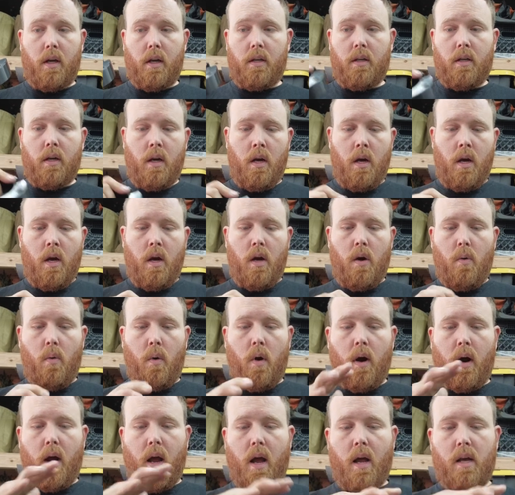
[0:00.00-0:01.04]
it.
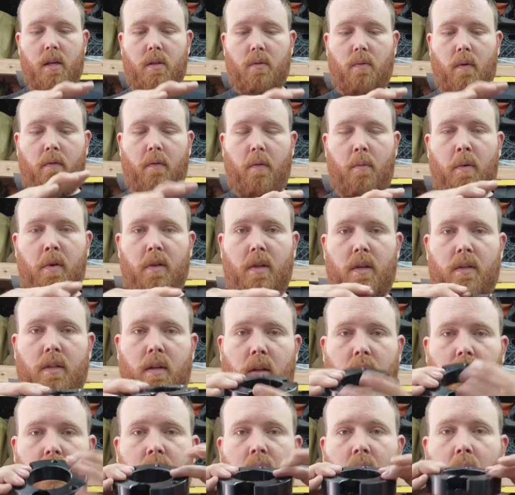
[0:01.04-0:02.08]
Whereas if we put this
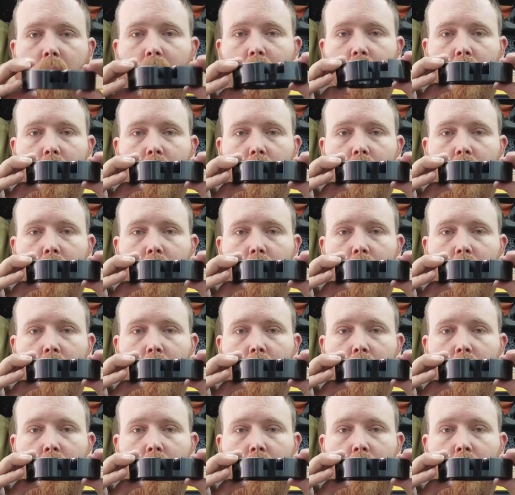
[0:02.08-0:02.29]
on top,